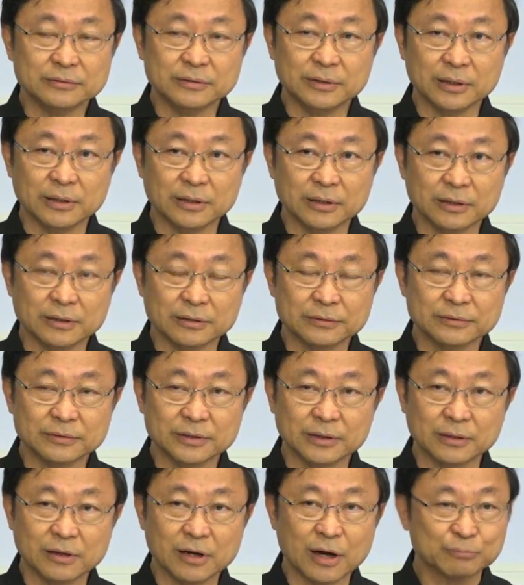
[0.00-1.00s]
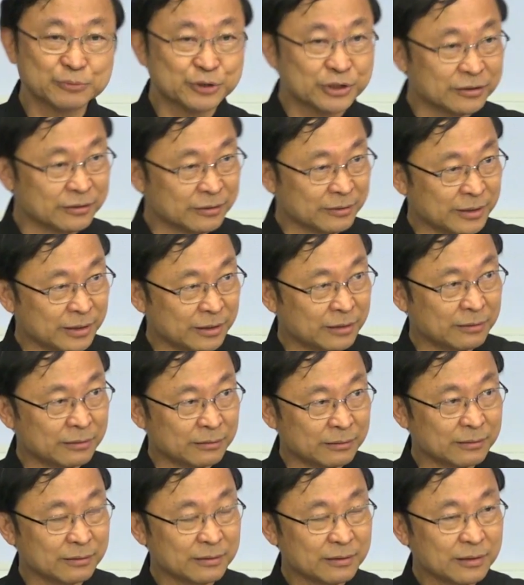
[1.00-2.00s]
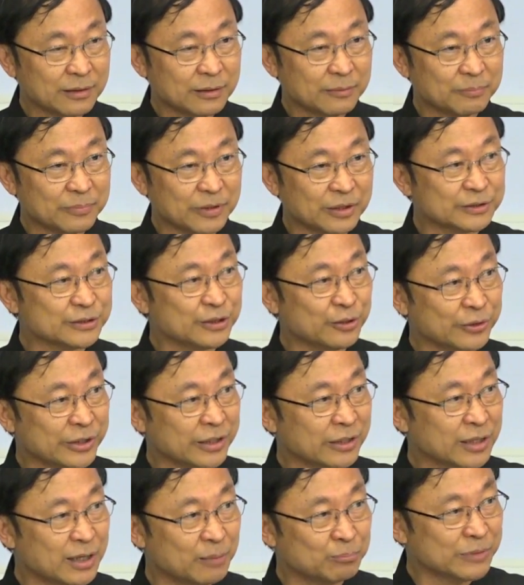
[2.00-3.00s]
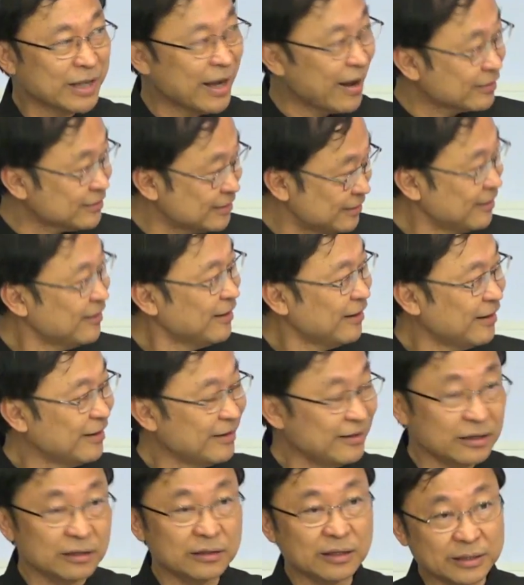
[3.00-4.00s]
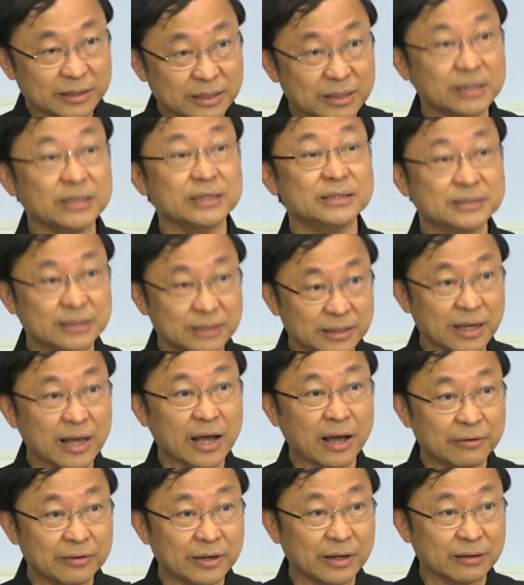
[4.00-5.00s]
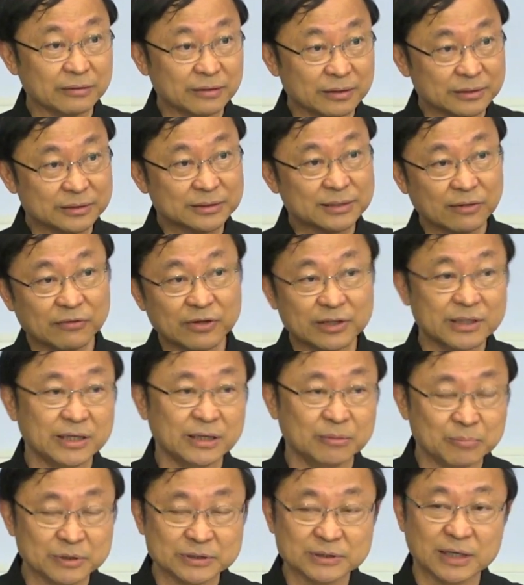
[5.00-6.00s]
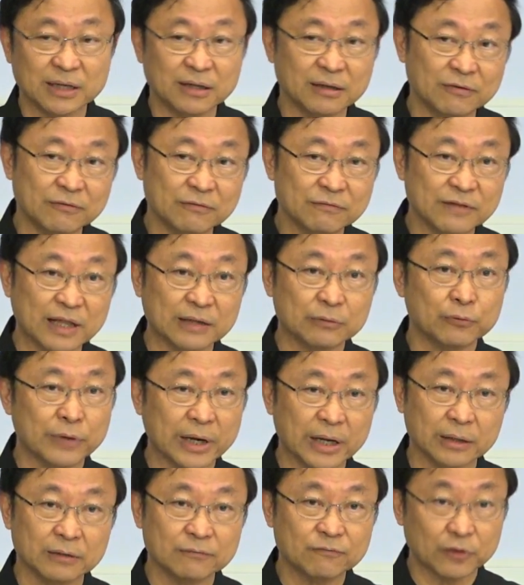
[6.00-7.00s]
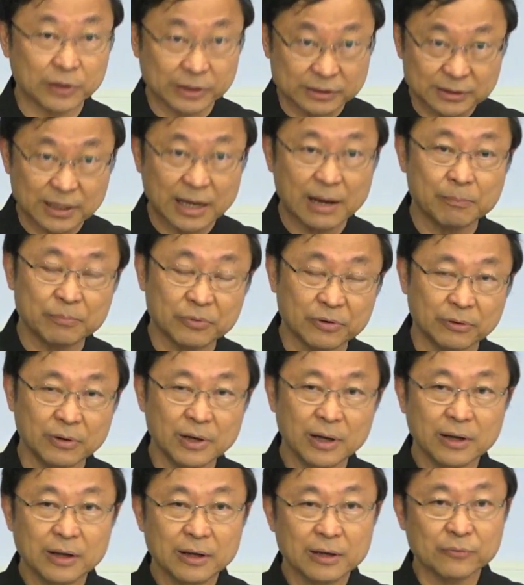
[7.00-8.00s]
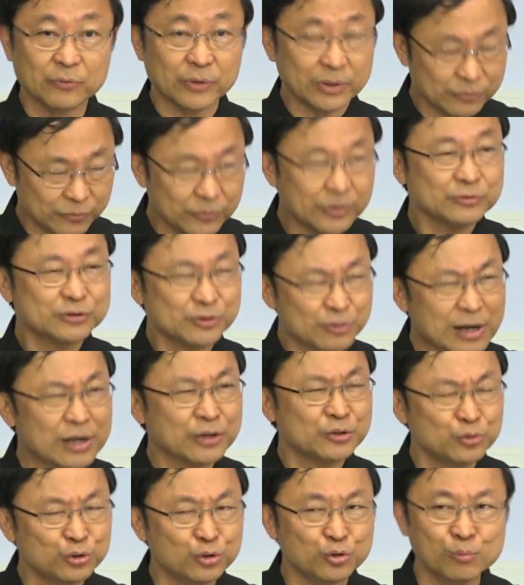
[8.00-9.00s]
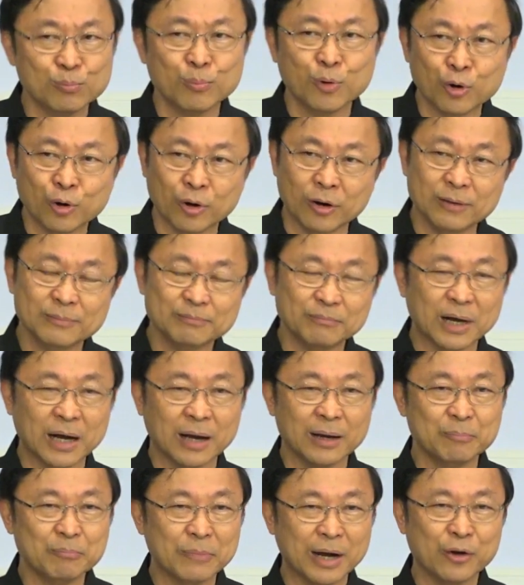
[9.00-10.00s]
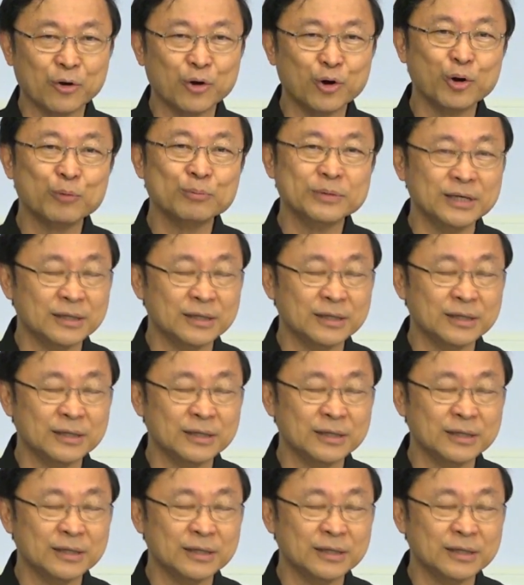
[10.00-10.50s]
the option in personal income tax in the EEC area, the 17% flat rate, for example. We will try to do more. My hope